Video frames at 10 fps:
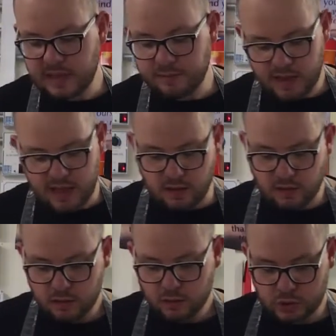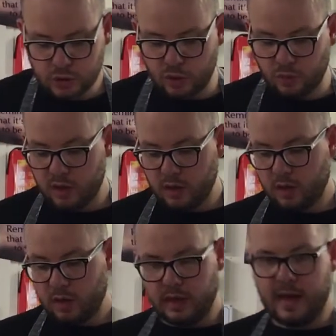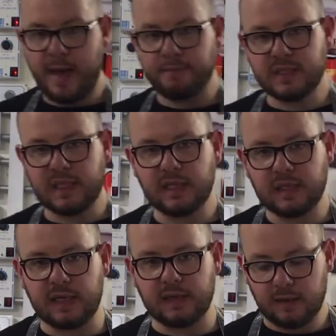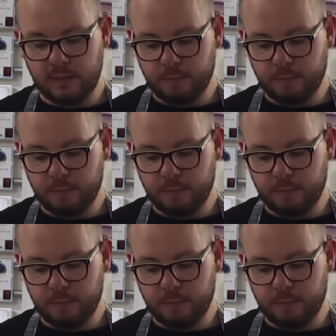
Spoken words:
them into an empty, clean